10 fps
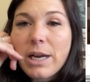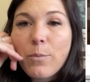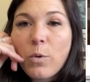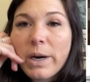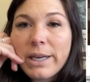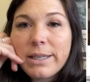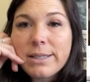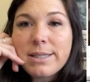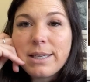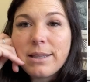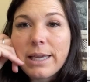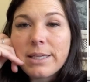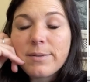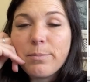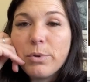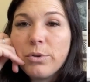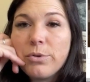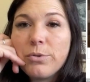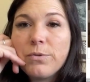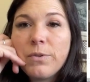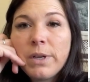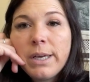I'm wanting to see things move.